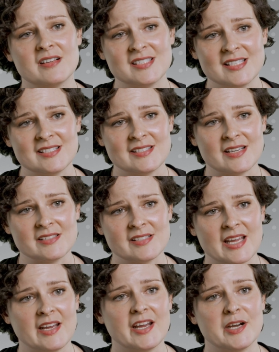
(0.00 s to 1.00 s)
existing
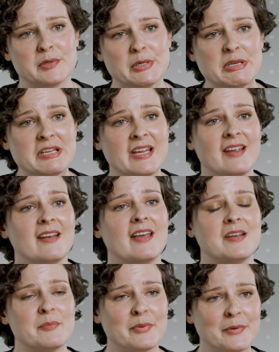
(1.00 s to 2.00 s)
skincare routine
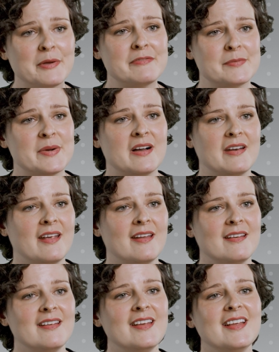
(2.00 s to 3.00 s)
and improve upon it.
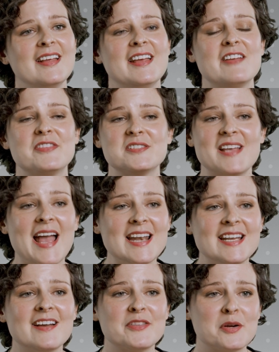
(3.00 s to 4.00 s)
If there's
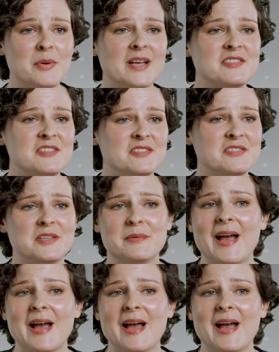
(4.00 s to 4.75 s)
any other questions you